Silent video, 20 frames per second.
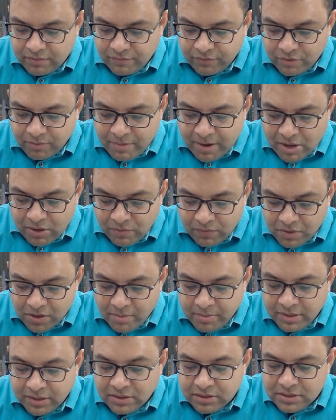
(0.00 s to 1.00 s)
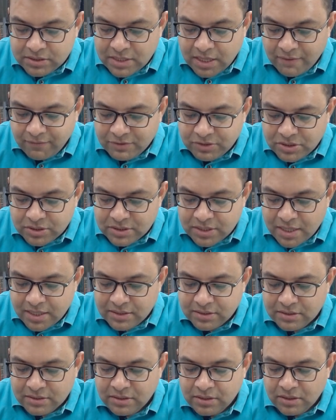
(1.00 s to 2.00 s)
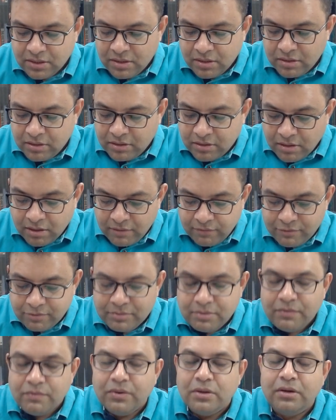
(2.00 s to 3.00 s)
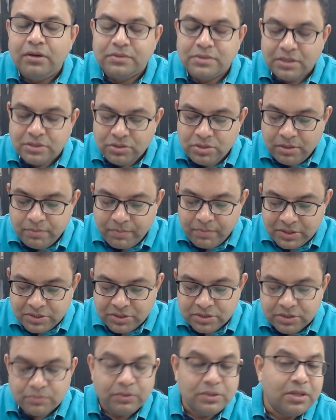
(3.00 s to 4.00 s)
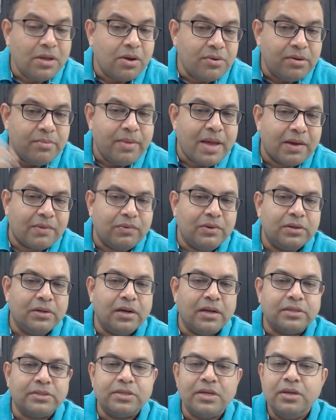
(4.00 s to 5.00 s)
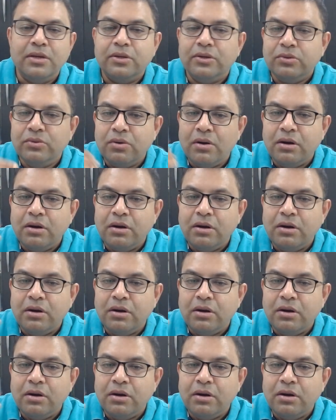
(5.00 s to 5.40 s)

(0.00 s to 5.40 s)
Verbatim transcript: from by overcoming these selfish desires. Turn from the world of sensory pleasures without a backward glance. Do